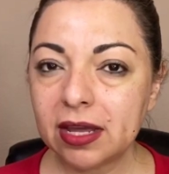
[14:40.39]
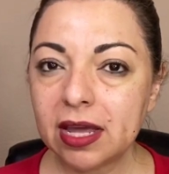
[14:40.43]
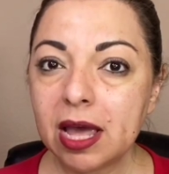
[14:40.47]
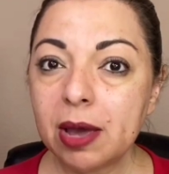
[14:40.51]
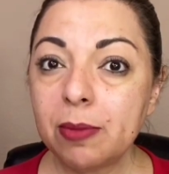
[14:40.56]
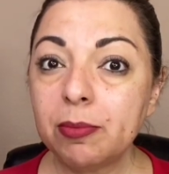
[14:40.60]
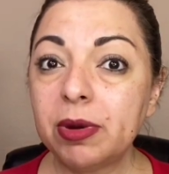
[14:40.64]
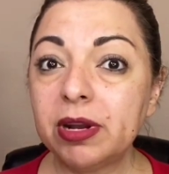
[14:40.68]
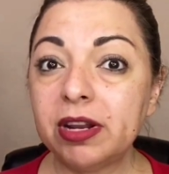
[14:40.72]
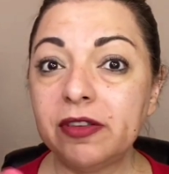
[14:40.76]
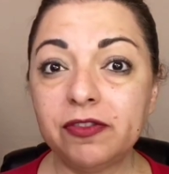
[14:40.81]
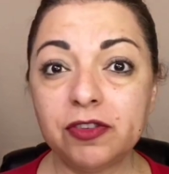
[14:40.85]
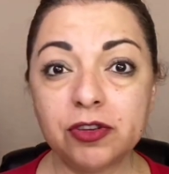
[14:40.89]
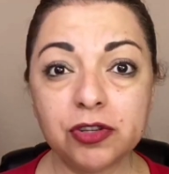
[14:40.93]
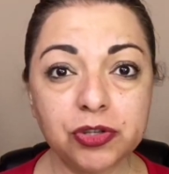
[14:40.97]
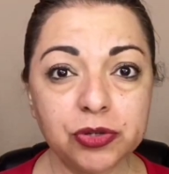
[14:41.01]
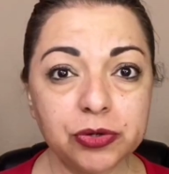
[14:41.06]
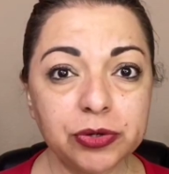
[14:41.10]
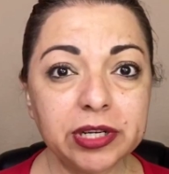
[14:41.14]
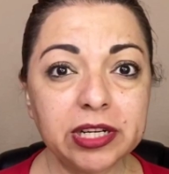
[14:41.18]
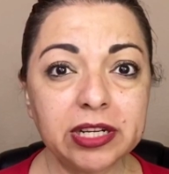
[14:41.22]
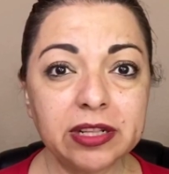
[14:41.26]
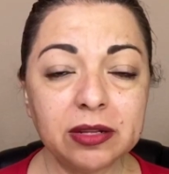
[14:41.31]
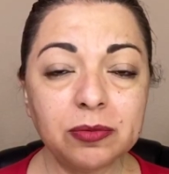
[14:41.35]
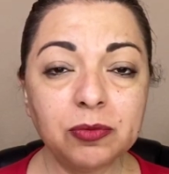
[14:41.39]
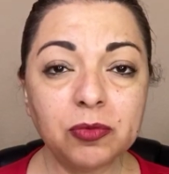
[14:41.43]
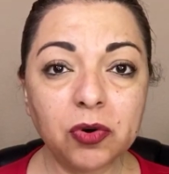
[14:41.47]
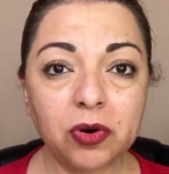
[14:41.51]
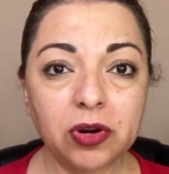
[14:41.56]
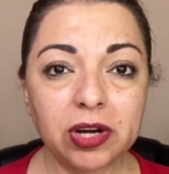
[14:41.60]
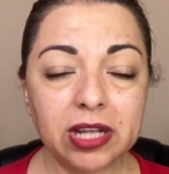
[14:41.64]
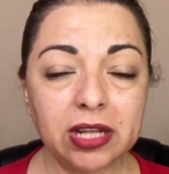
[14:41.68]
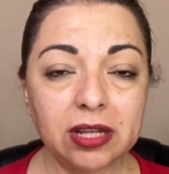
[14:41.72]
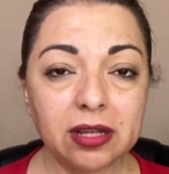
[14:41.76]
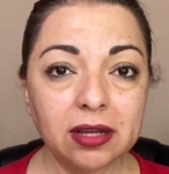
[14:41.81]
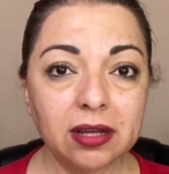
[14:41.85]
But if you do it in the
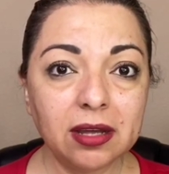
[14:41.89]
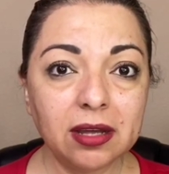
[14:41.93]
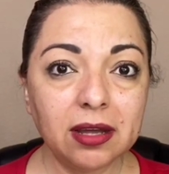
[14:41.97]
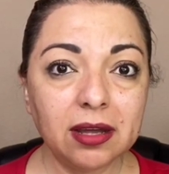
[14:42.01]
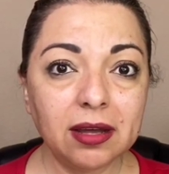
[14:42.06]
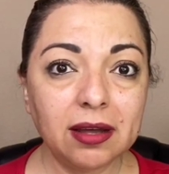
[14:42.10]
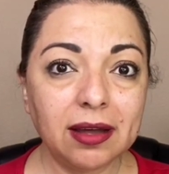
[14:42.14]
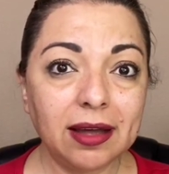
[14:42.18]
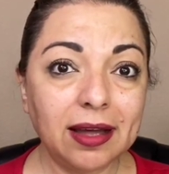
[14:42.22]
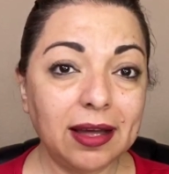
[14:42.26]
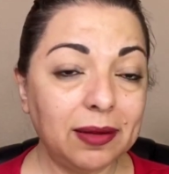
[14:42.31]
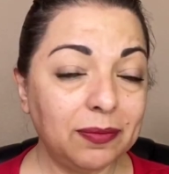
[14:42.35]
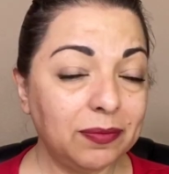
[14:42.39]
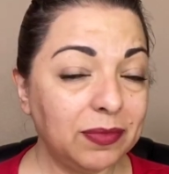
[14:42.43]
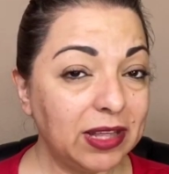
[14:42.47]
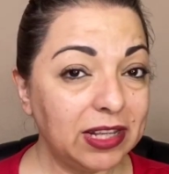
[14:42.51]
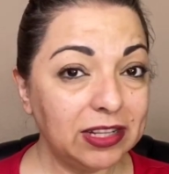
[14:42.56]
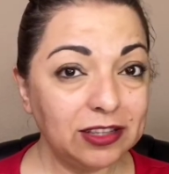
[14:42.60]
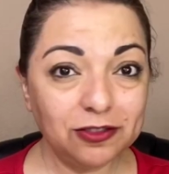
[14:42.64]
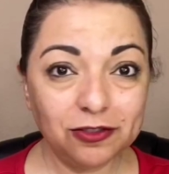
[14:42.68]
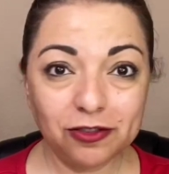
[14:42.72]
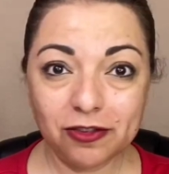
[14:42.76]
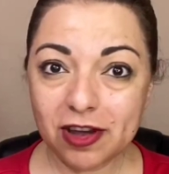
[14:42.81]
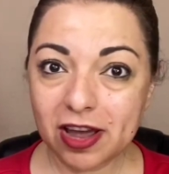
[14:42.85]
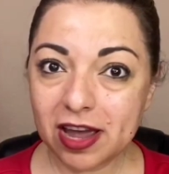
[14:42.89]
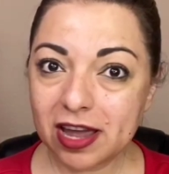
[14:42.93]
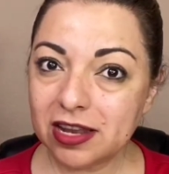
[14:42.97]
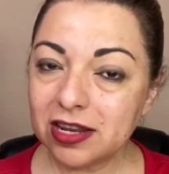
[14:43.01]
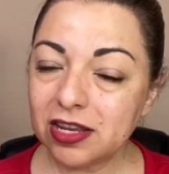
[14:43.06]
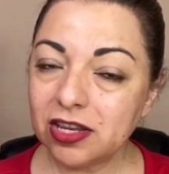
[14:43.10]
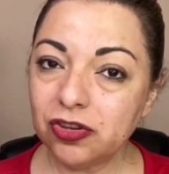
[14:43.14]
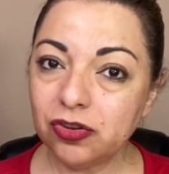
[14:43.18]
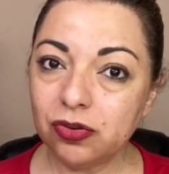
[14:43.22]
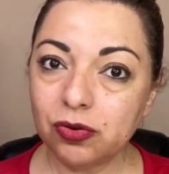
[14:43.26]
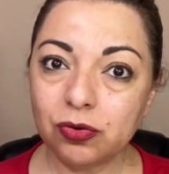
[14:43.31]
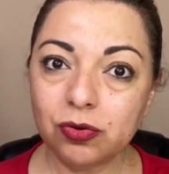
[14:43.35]
morning, that's fine.
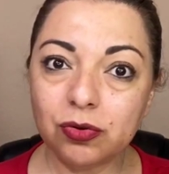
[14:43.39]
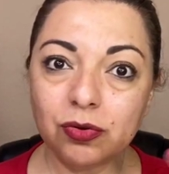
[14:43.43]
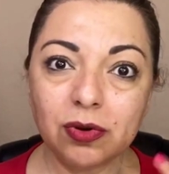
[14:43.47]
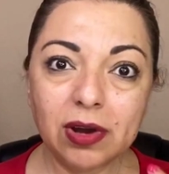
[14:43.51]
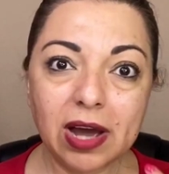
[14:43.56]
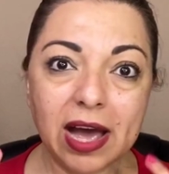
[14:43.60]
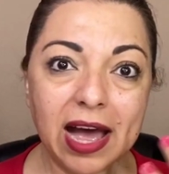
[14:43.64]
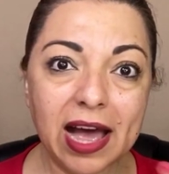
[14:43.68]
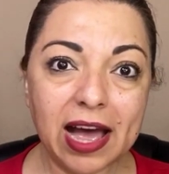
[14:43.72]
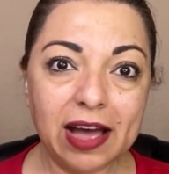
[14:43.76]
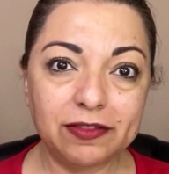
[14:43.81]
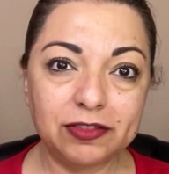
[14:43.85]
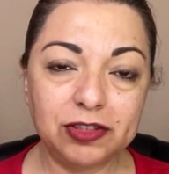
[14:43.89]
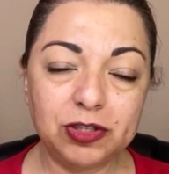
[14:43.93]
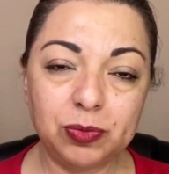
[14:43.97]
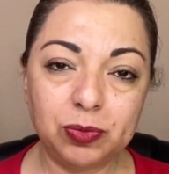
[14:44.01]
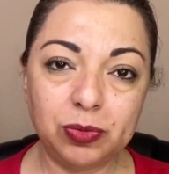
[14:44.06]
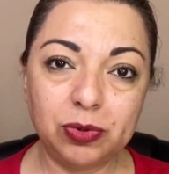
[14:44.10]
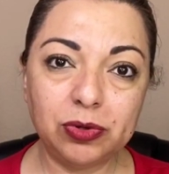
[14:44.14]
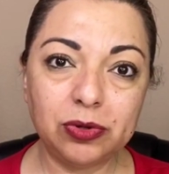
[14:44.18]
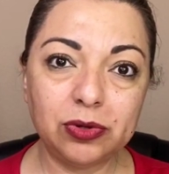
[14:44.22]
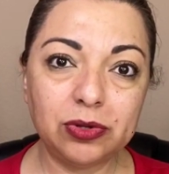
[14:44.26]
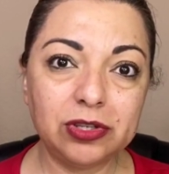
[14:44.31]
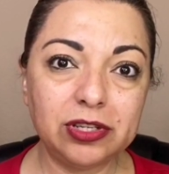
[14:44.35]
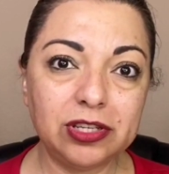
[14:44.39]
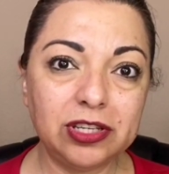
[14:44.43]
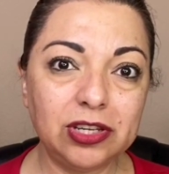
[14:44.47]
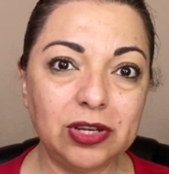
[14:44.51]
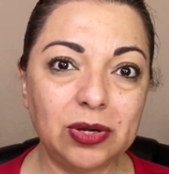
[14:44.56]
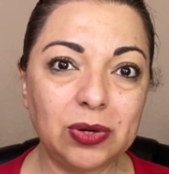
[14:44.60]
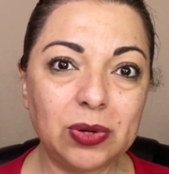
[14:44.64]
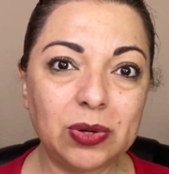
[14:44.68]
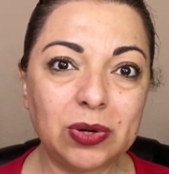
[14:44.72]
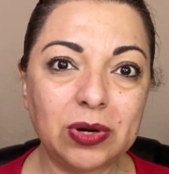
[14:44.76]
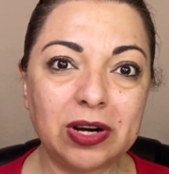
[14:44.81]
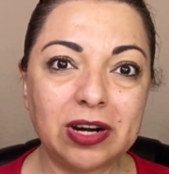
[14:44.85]
You have to put
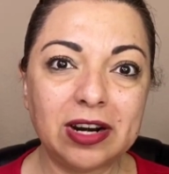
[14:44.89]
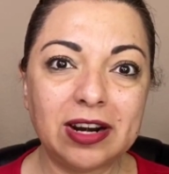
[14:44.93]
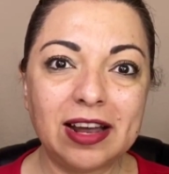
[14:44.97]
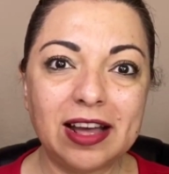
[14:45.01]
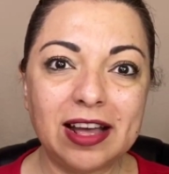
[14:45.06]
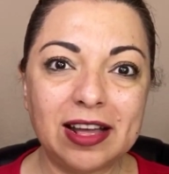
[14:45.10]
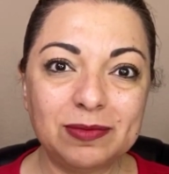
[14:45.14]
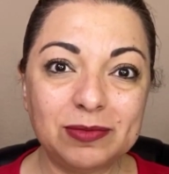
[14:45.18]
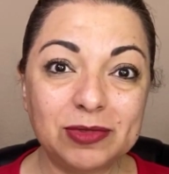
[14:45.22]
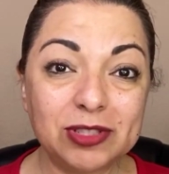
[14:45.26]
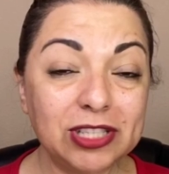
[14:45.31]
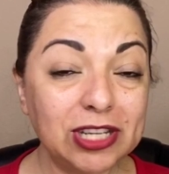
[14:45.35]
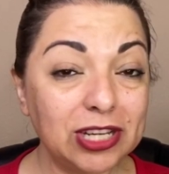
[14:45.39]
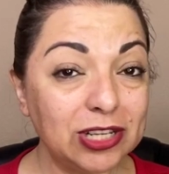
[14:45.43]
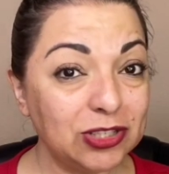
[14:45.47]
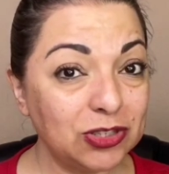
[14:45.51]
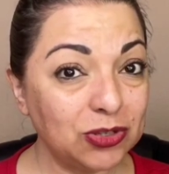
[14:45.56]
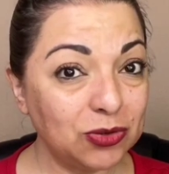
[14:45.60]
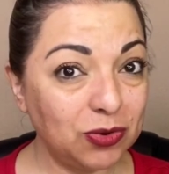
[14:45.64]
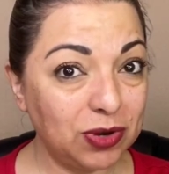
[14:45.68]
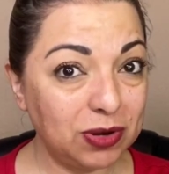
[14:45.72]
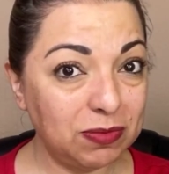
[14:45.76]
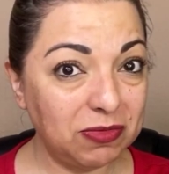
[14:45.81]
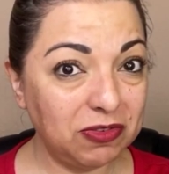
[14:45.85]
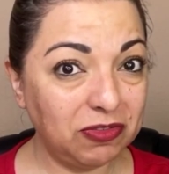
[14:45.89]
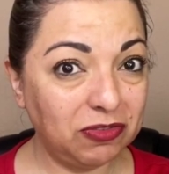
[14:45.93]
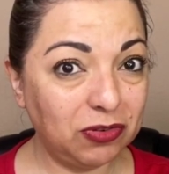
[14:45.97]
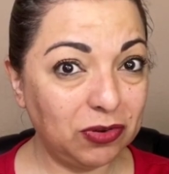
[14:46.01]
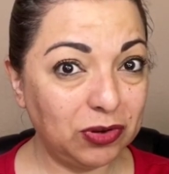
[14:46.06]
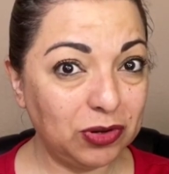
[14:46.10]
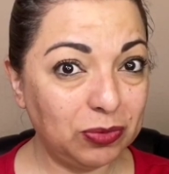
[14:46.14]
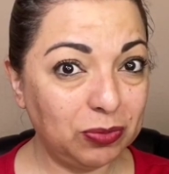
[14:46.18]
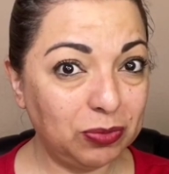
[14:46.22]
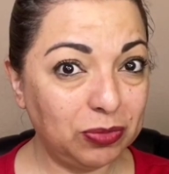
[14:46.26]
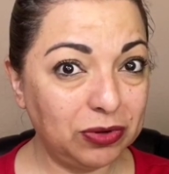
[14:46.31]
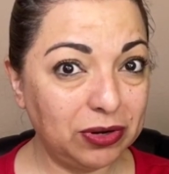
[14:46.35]
your sunscreen before you
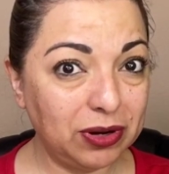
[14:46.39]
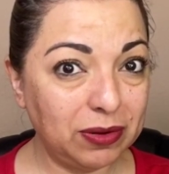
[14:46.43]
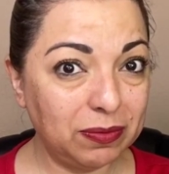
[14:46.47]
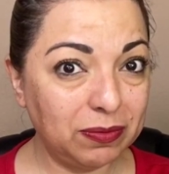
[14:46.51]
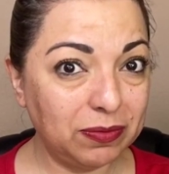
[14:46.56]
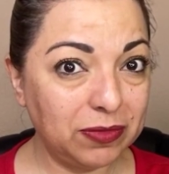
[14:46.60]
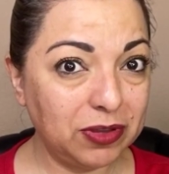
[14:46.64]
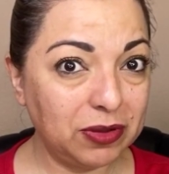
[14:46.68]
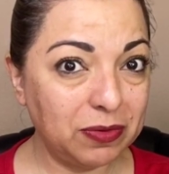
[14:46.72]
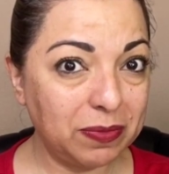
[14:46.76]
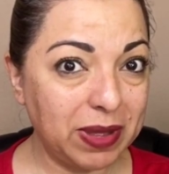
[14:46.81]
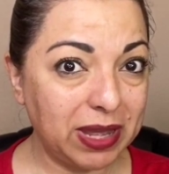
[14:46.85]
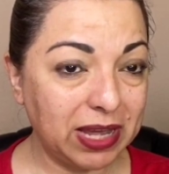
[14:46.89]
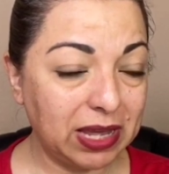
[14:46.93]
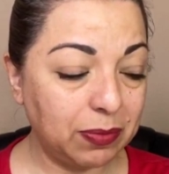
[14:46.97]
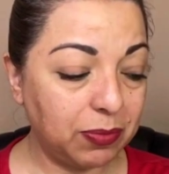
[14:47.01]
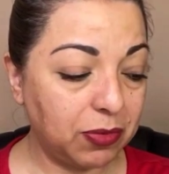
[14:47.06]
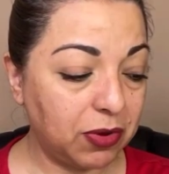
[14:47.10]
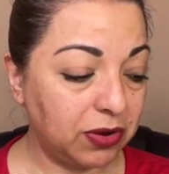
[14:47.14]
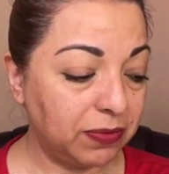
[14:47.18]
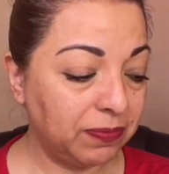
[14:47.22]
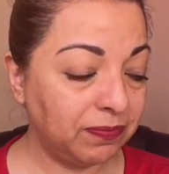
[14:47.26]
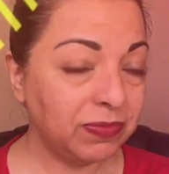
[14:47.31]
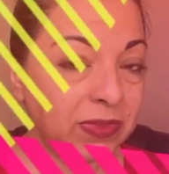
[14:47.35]
put your makeup on.